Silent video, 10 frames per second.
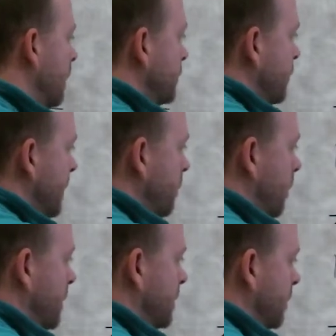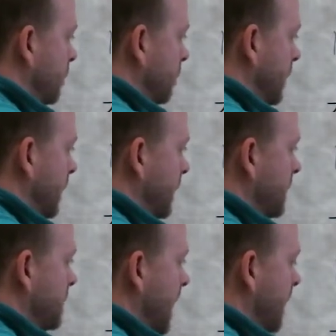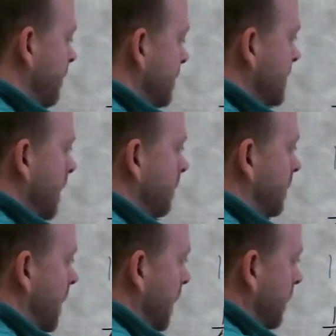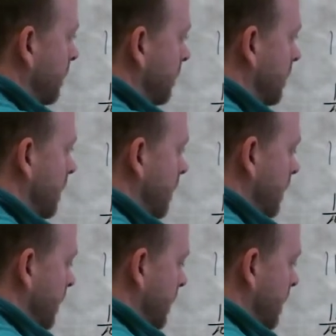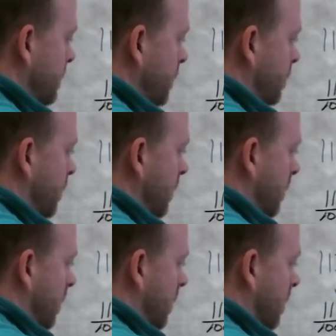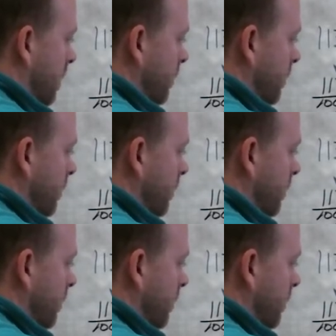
So then what we do is kind of the same thing, is we put our